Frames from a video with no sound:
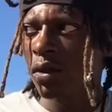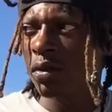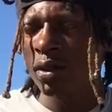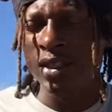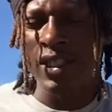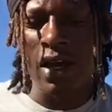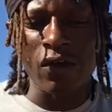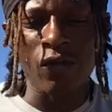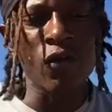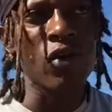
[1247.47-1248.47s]
set
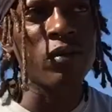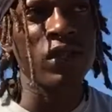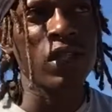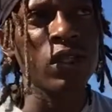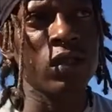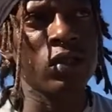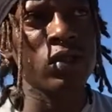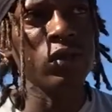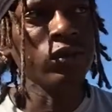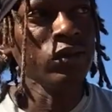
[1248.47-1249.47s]
firm things
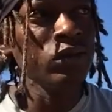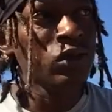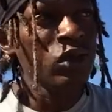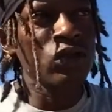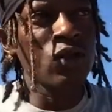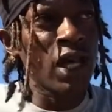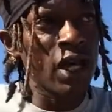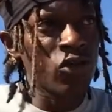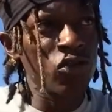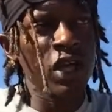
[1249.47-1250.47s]
so that
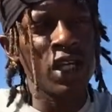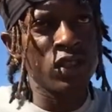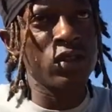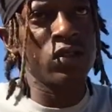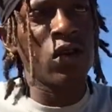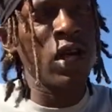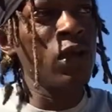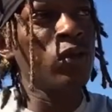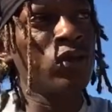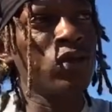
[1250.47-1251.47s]
creations are
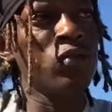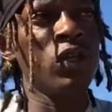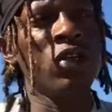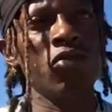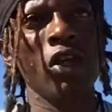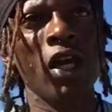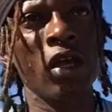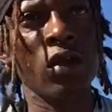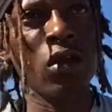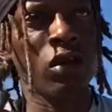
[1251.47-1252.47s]
able to be
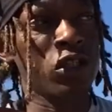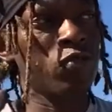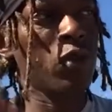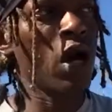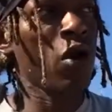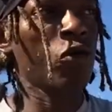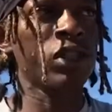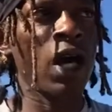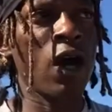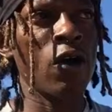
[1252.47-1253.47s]
created on the spot
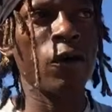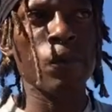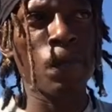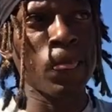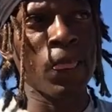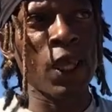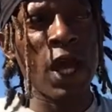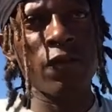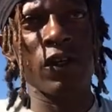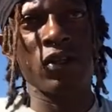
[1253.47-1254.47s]
without
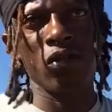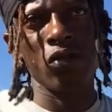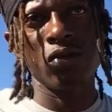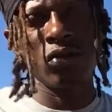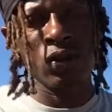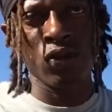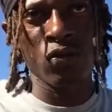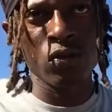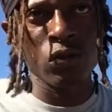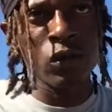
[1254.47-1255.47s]
having to
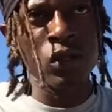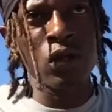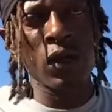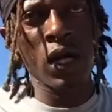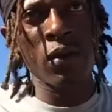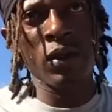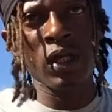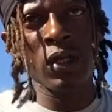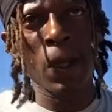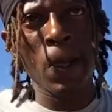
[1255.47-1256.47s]
do, you know what I
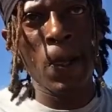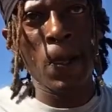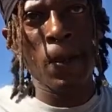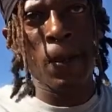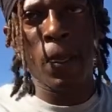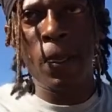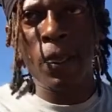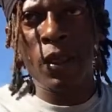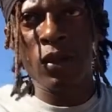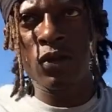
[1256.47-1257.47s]
mean?
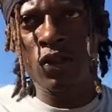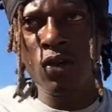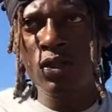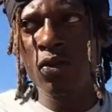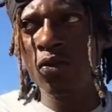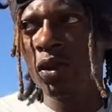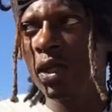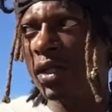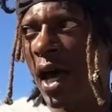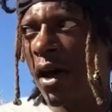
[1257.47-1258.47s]
Chosen
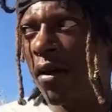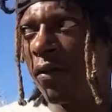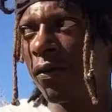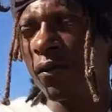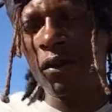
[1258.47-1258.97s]
ones have